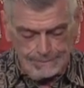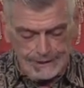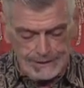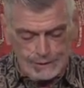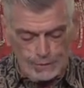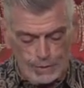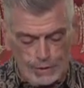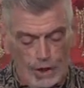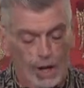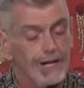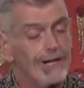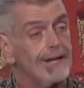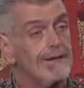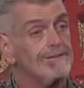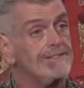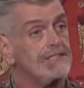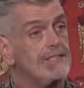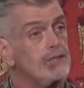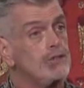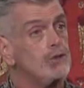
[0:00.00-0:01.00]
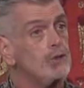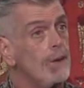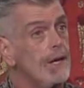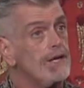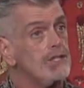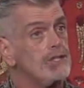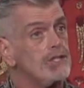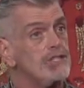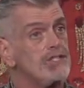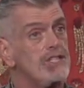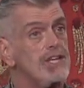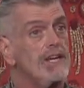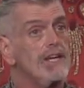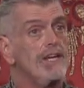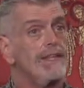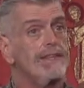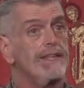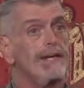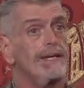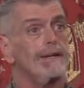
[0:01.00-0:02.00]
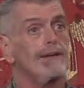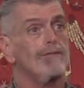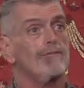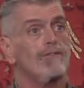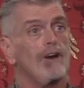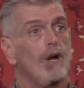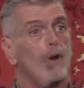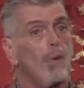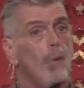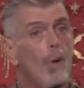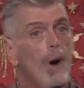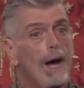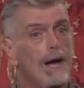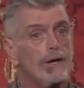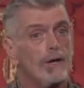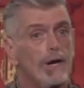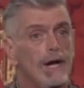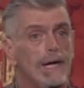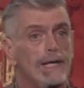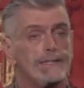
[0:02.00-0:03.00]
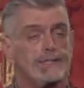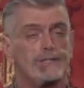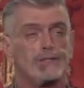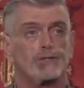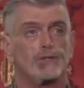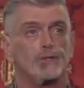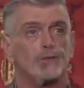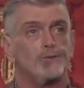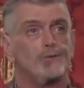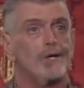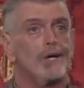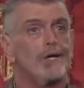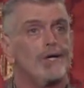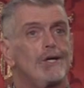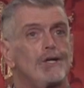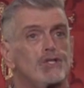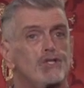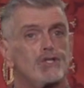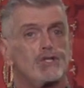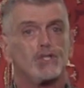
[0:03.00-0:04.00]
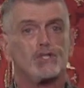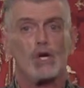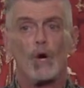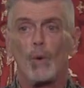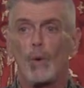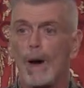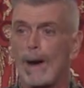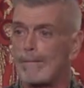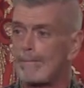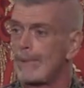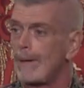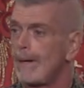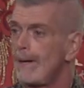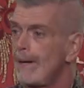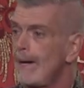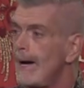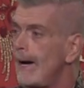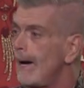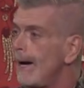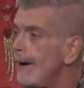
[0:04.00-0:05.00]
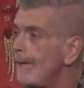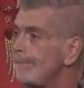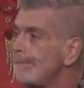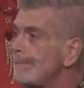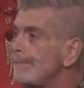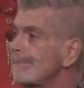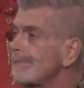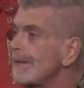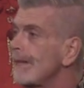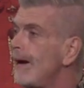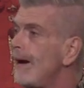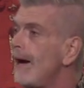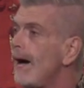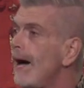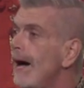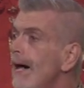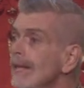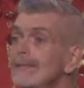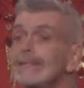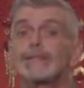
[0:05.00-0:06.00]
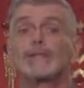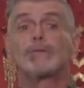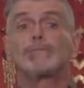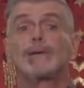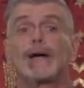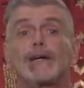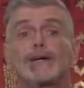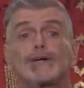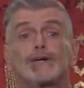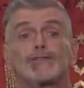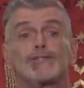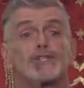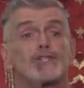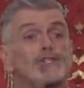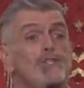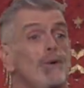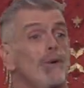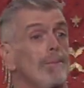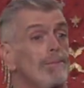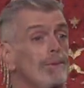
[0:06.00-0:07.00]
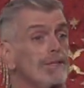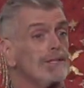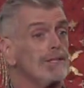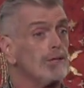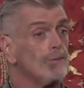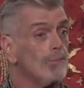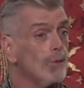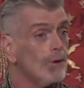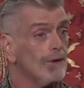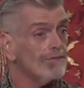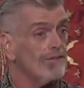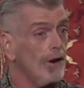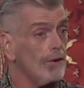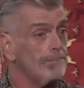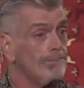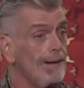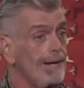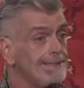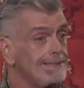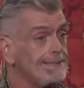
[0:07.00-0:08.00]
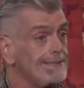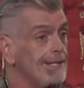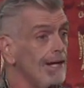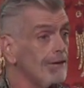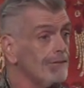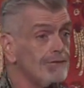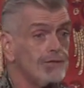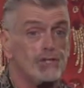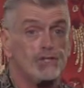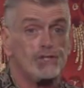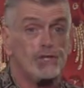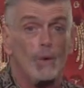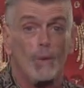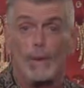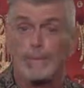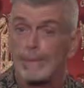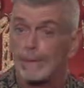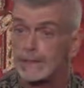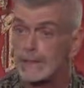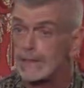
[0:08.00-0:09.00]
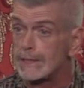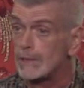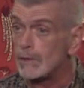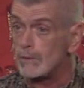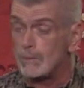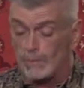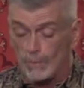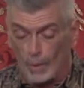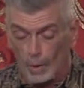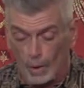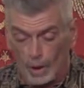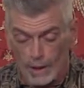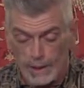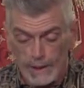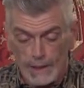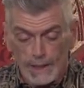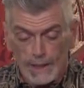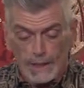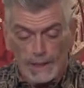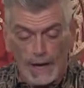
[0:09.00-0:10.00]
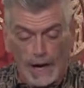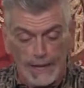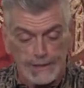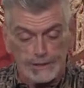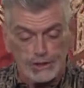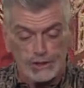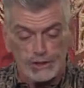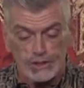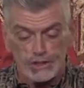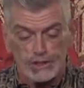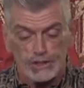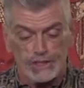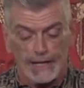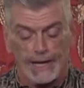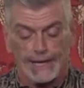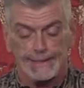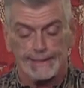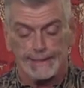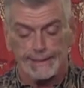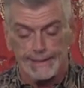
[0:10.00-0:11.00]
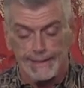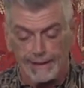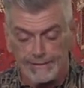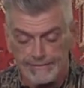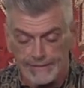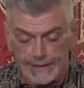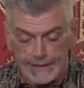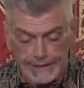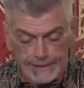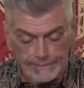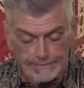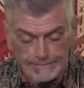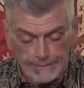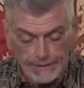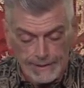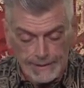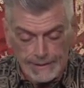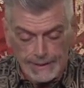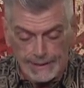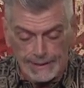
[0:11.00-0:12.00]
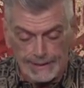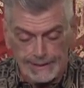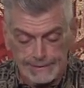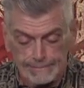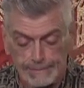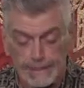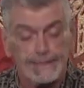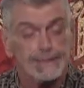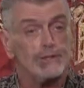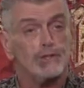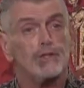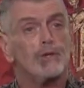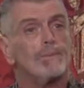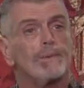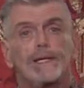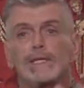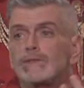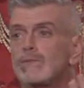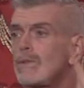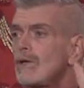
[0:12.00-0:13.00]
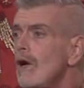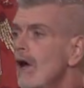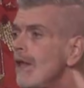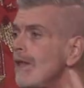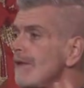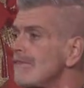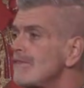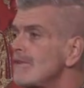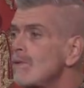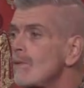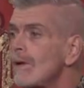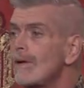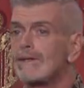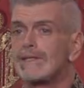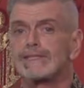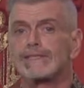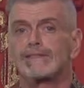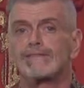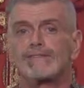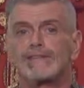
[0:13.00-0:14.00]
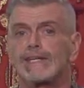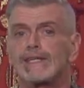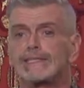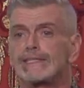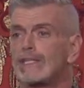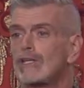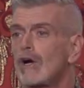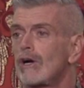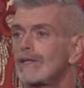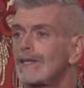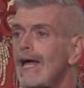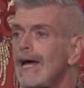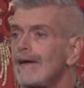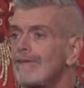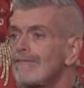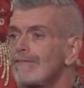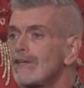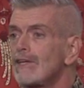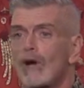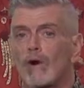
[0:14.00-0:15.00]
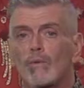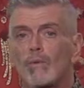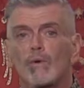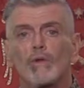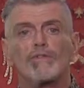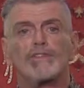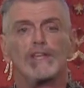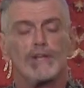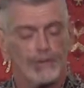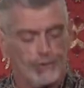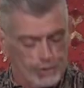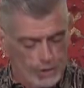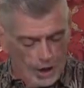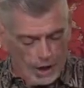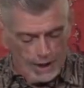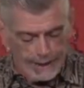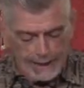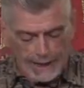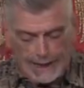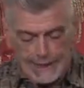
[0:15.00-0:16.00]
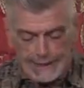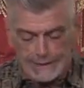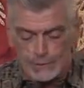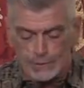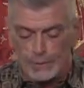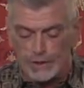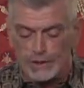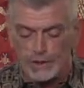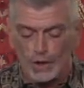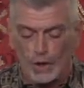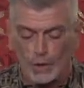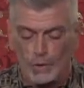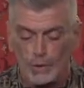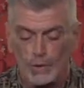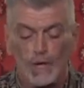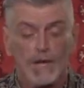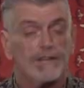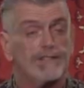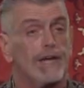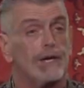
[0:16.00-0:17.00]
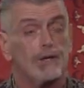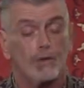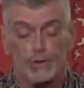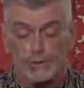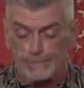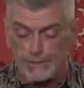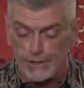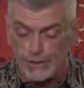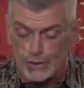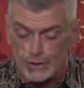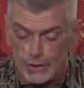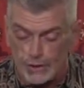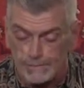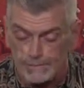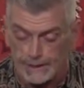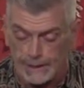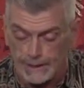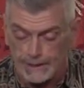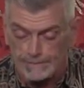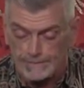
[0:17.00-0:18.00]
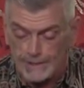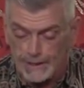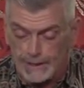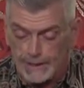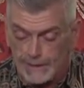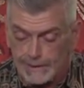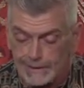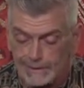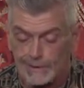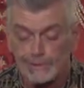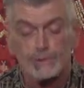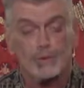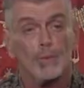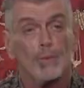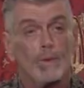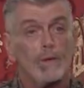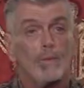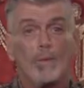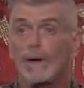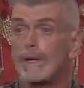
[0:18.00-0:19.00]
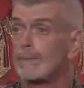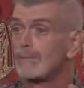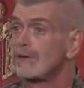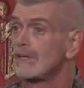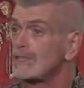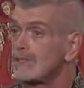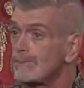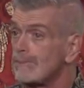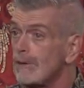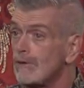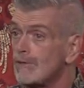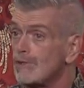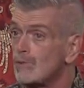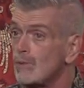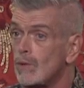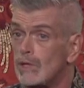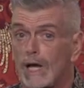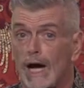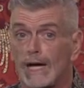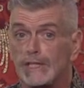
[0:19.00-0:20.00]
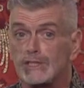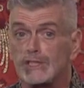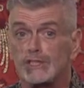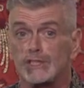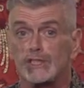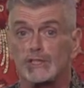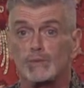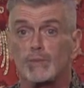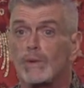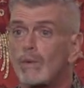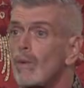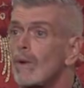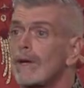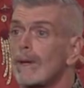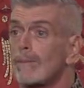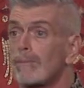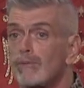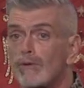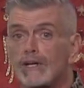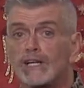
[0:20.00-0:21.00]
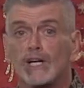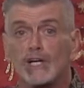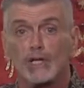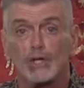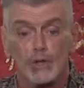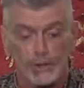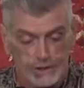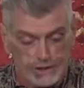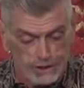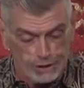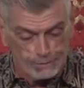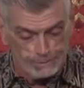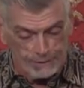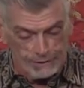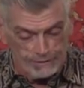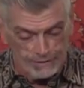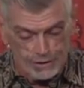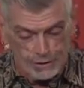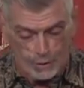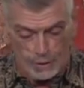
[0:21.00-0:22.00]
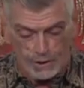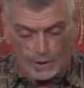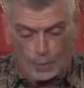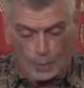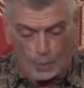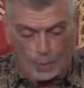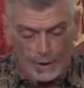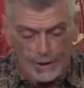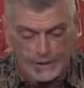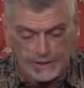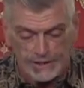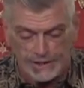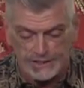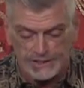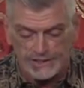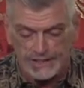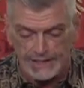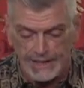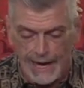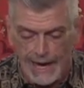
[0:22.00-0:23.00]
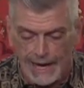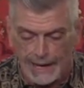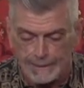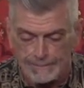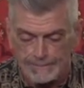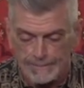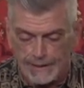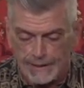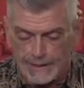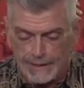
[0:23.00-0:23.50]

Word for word: Because we all have situations that require us to show up um, a little better, to show up a little more of our best self, to show up a little more conscious and loving. Uh, because, you know, because we all have an awareness of things in our life, in our world, that are not as we know they could be, should be. You know, so we want to bring spiritual consciousness. We want to bring a good spiritual awareness to that.